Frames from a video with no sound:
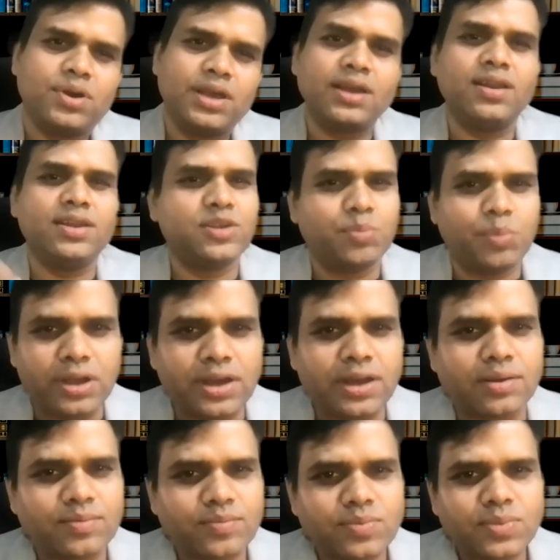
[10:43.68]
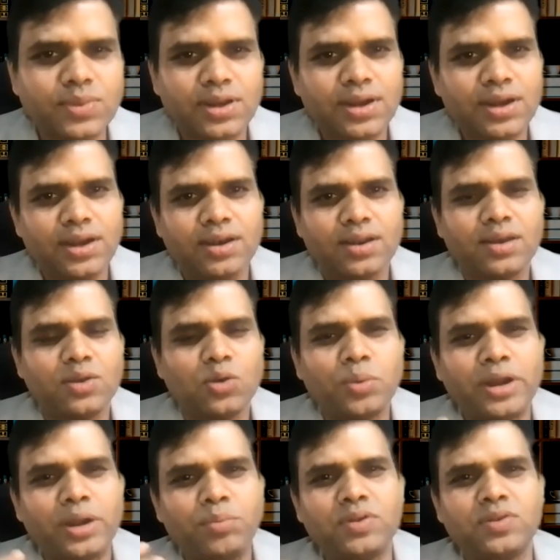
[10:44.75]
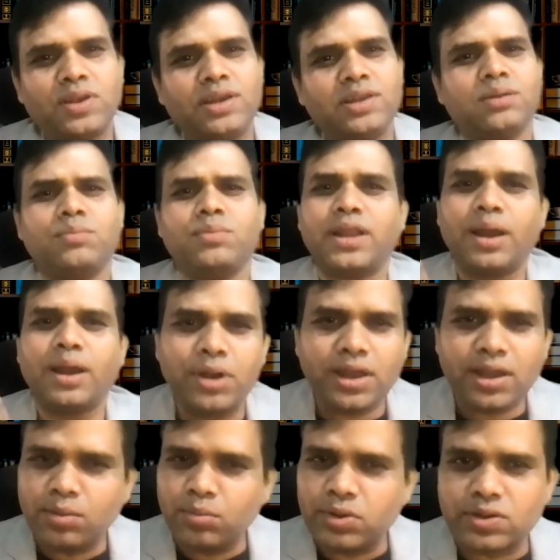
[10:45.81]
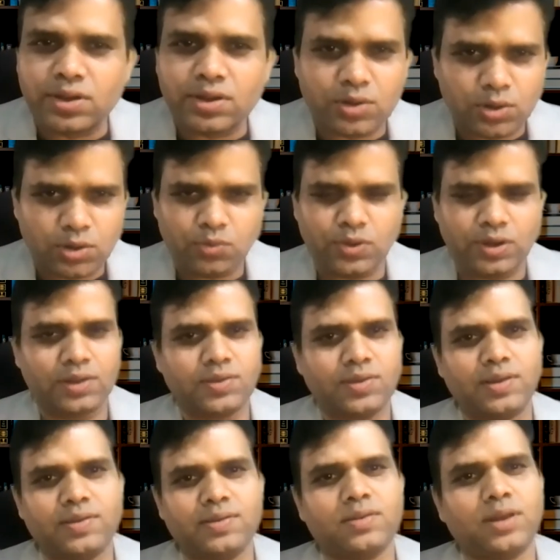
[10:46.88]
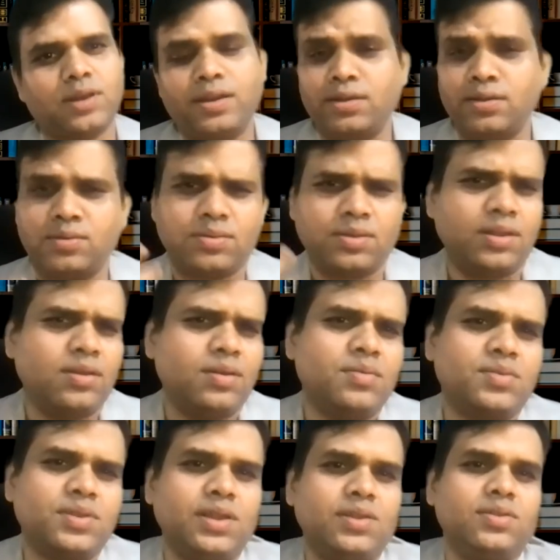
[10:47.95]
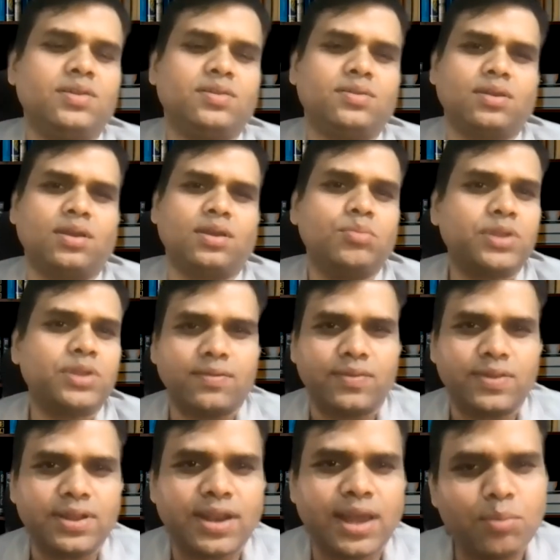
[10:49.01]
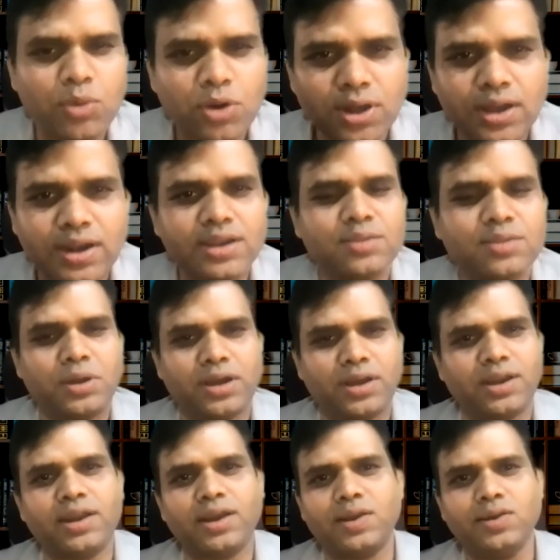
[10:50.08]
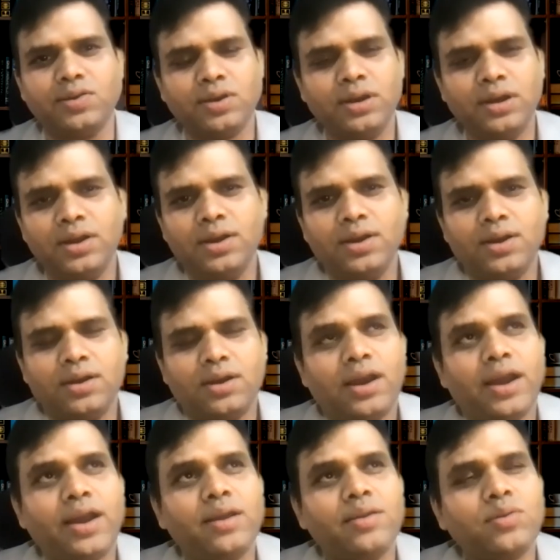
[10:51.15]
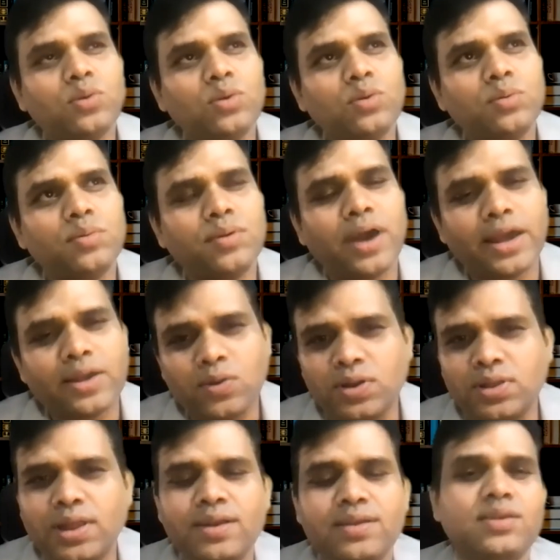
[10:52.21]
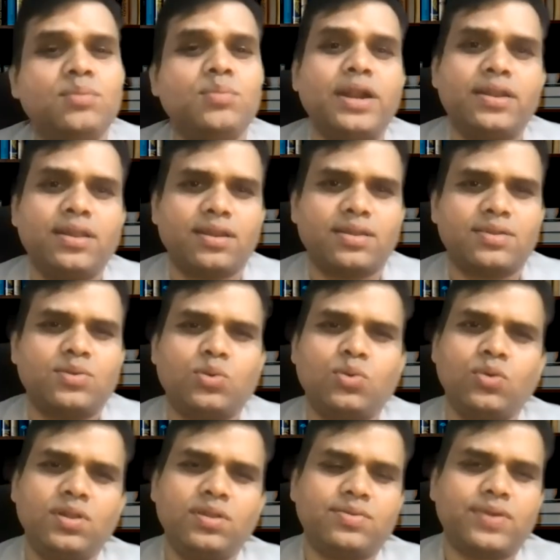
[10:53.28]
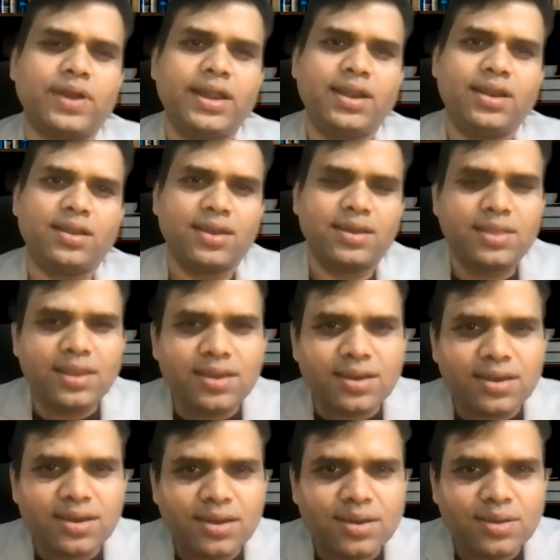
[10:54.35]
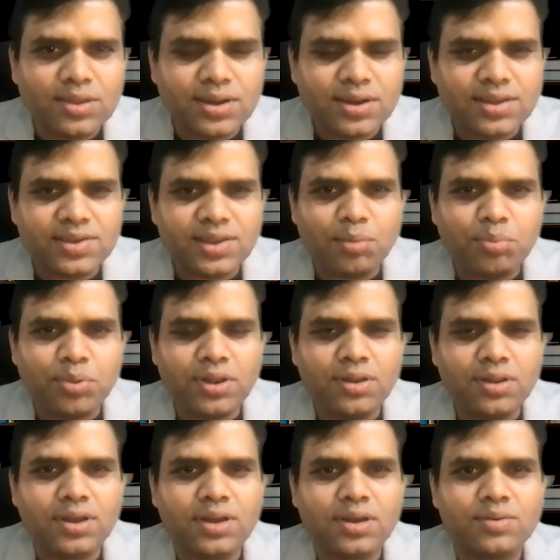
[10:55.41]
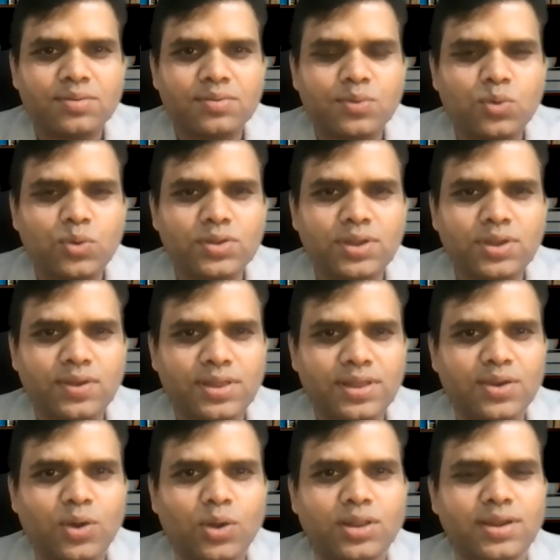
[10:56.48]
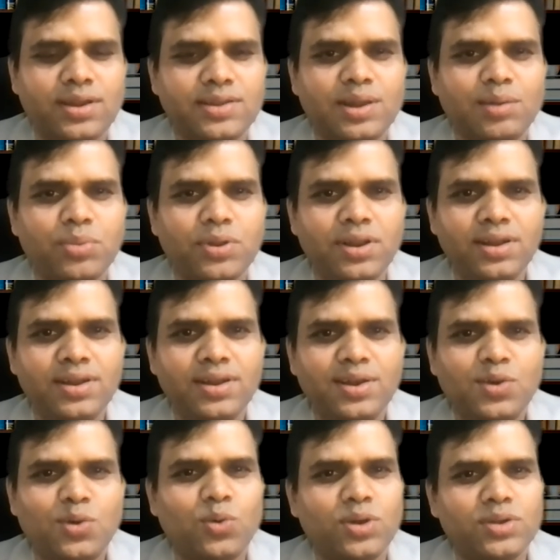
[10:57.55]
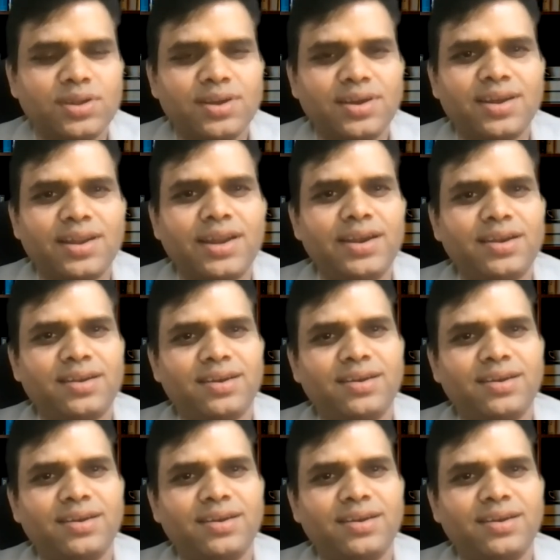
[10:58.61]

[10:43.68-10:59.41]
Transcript: English speaker, right? You might be seeing some grammatical mistakes also when he sees, and he says this himself, that I'm not a great speaker in English. So actually that doesn't matter. So you will find, I think that example, who was giving that author example, who was a great